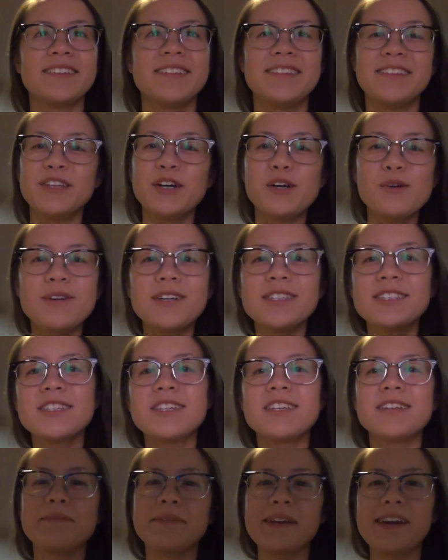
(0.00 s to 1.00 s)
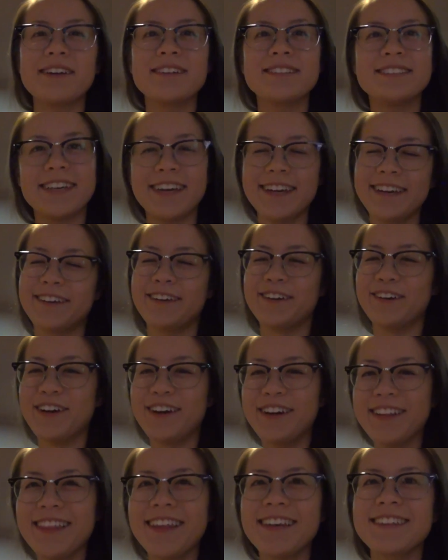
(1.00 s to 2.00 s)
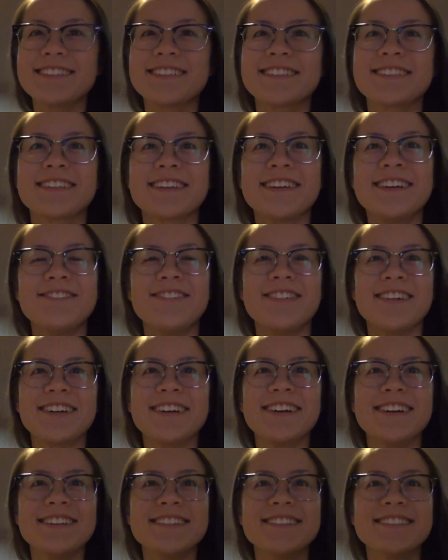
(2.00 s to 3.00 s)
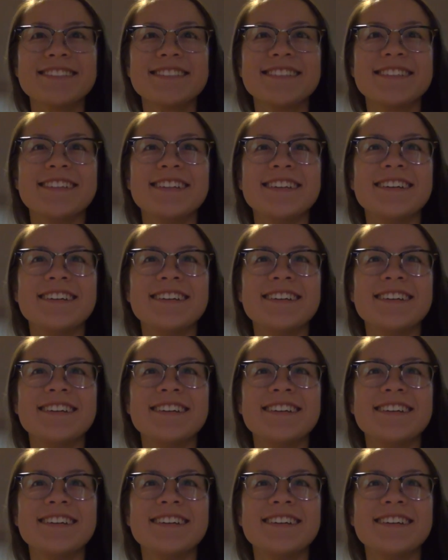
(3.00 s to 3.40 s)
No one's gonna be able to take her. Let's... Stop. Come what? on, guys.